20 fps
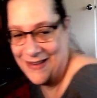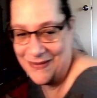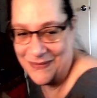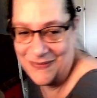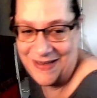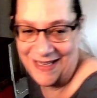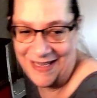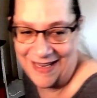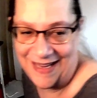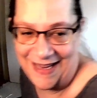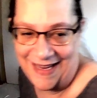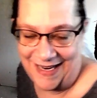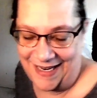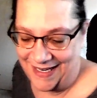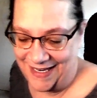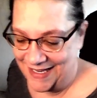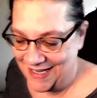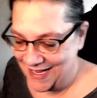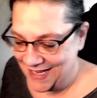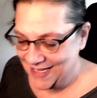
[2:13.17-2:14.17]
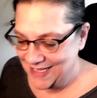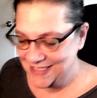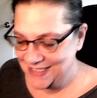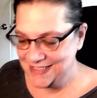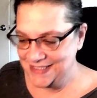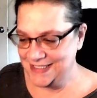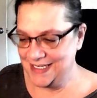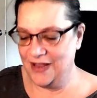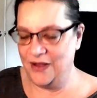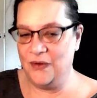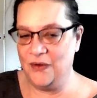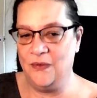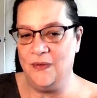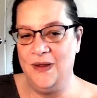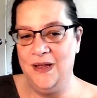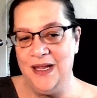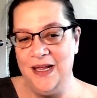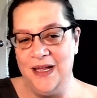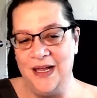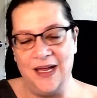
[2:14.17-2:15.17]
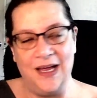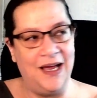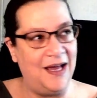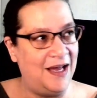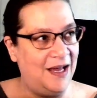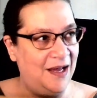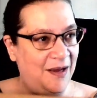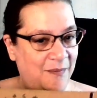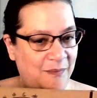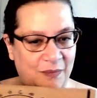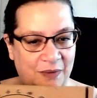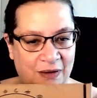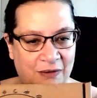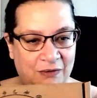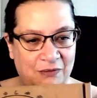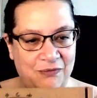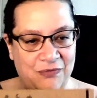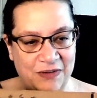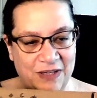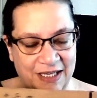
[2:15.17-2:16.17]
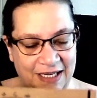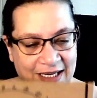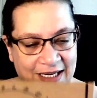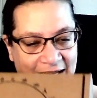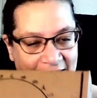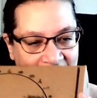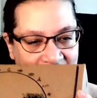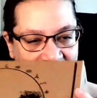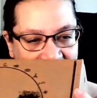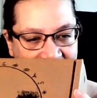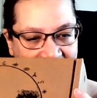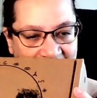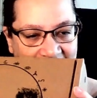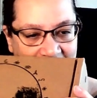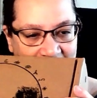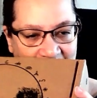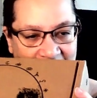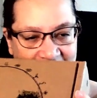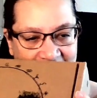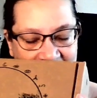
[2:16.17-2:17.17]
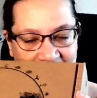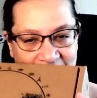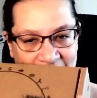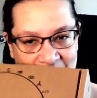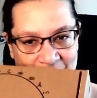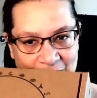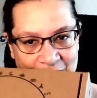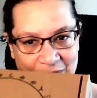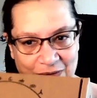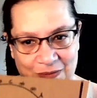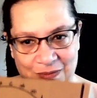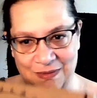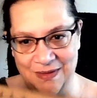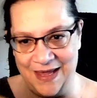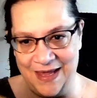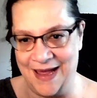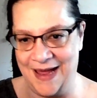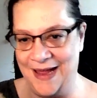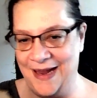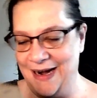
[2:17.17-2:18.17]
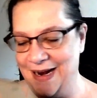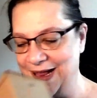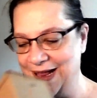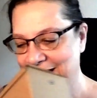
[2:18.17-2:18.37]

Okay, so hopefully everything made it through that